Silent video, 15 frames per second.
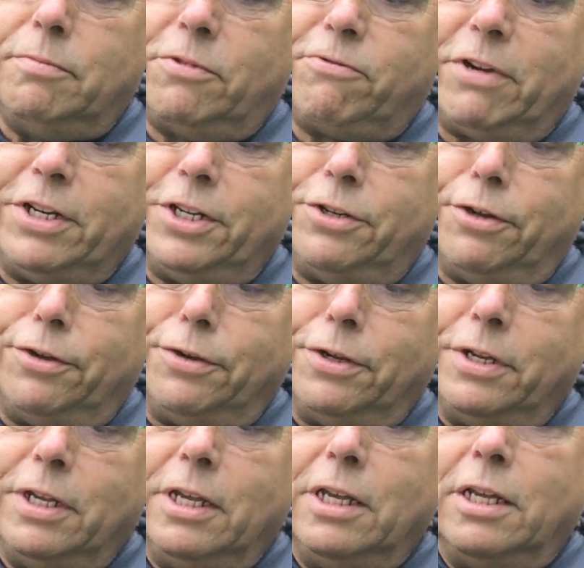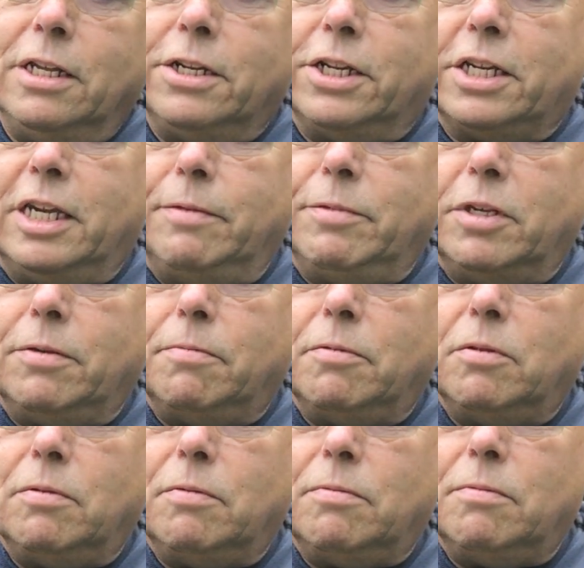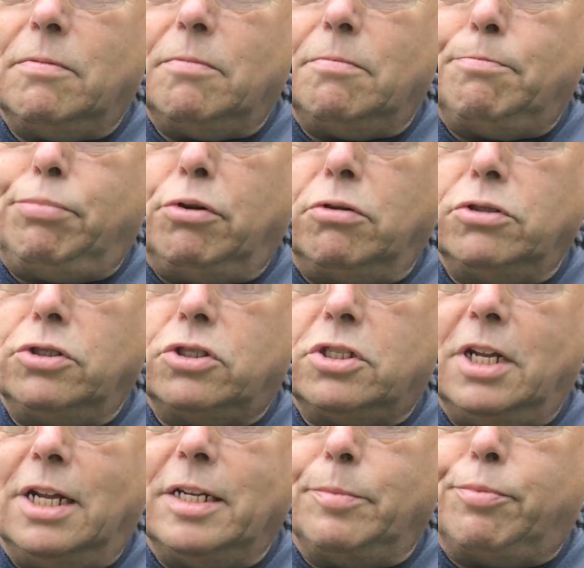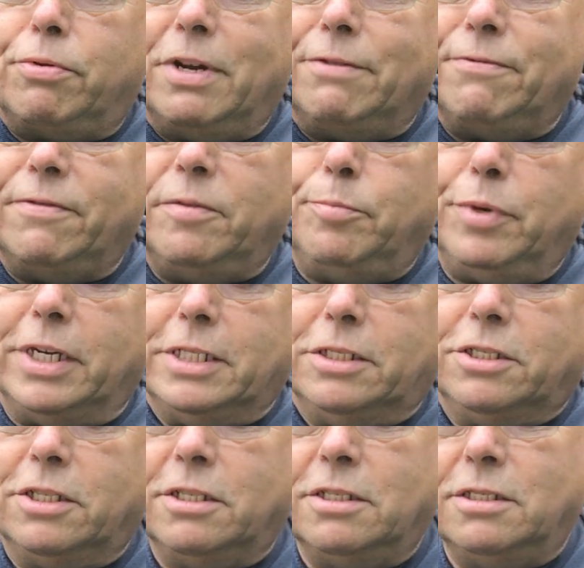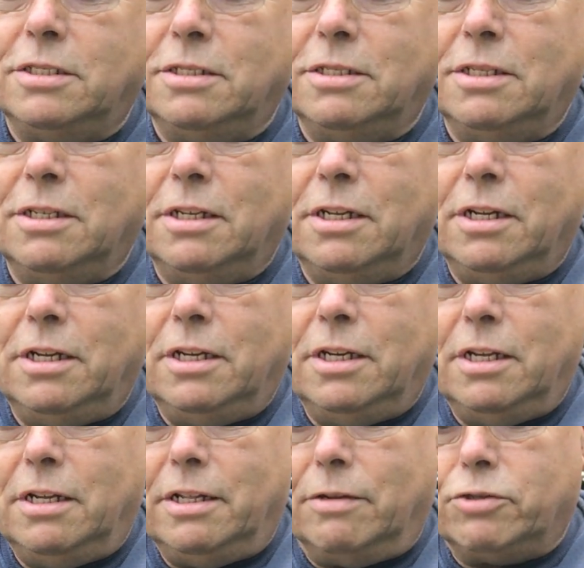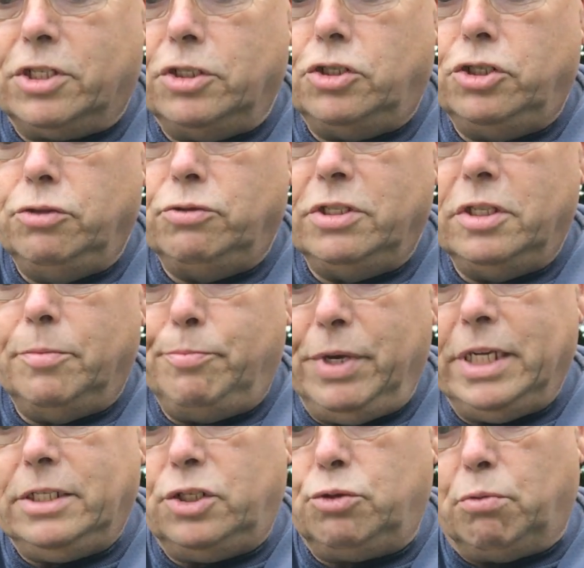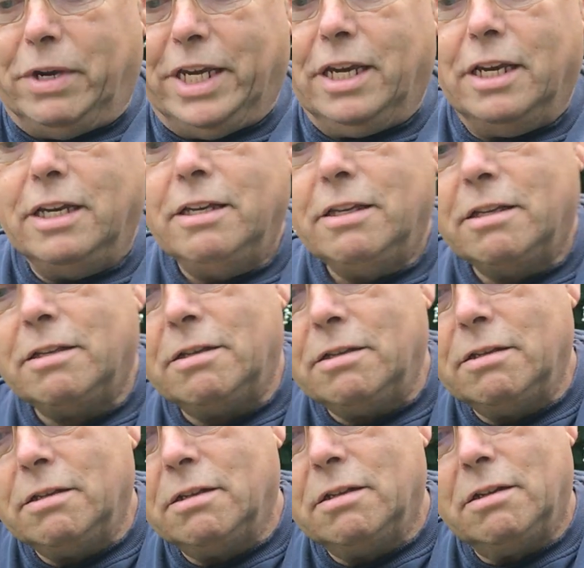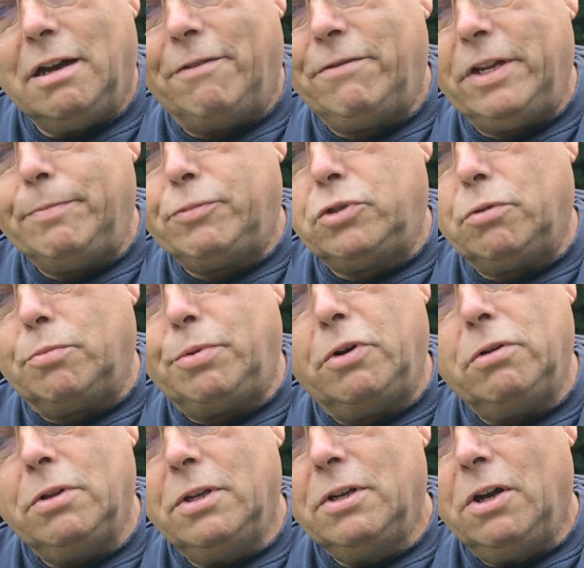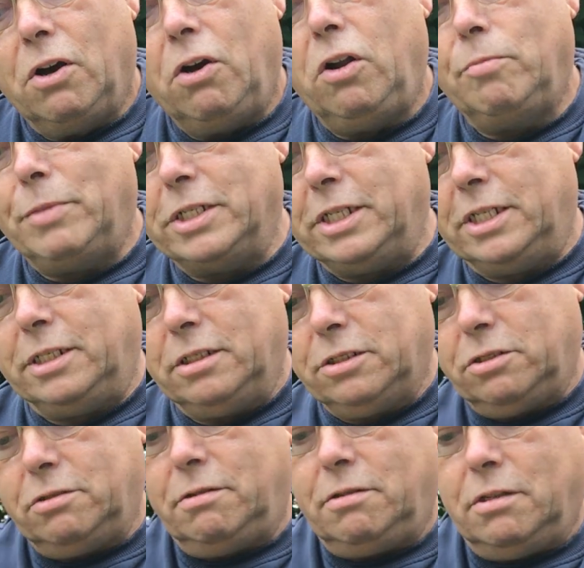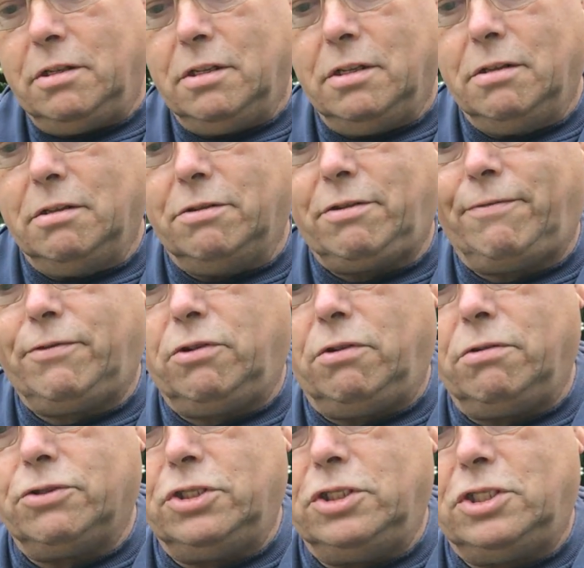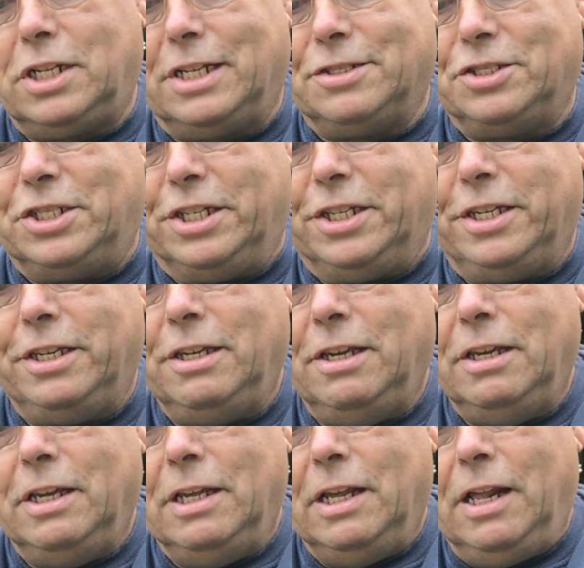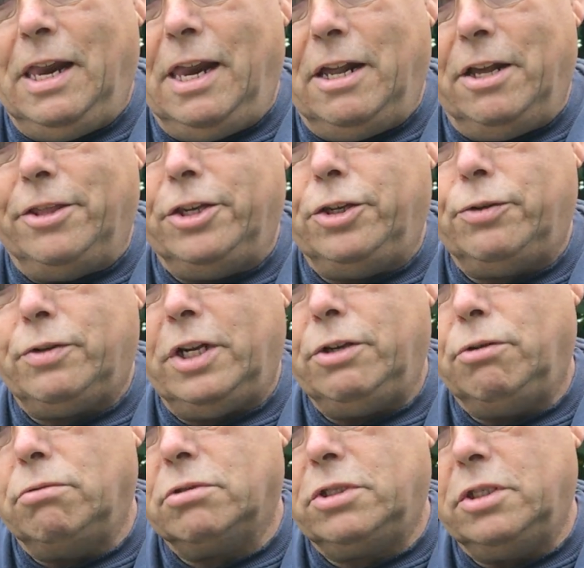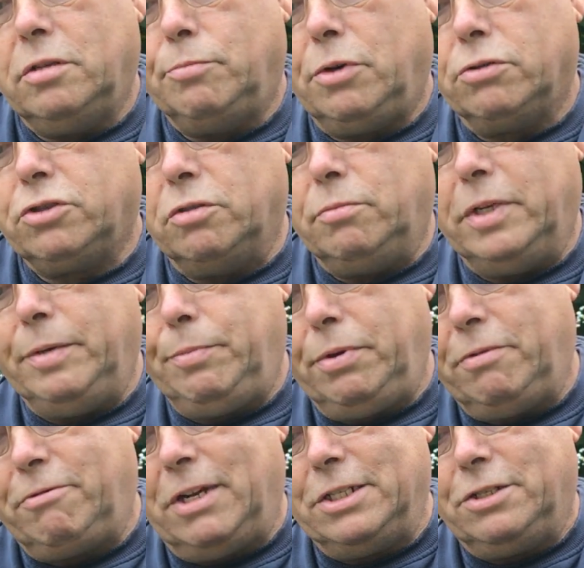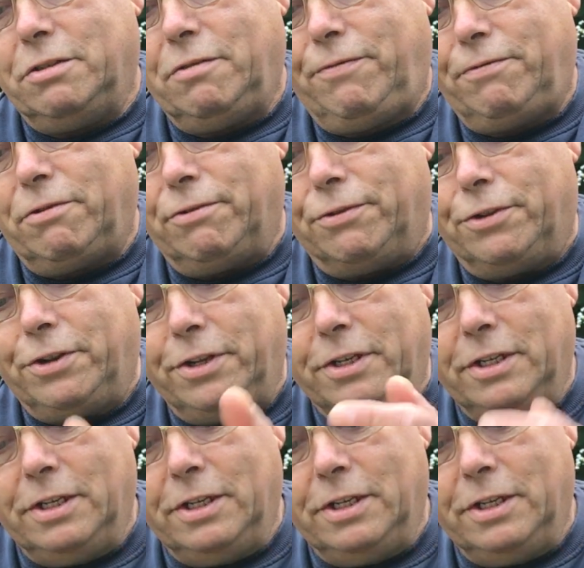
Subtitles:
threaded on to keep the point slightly proud of the bait. Now, since using the big twig, I've lipped up all my eels that I've caught since last year, and they're usually hooked in the bottom lip right at the front.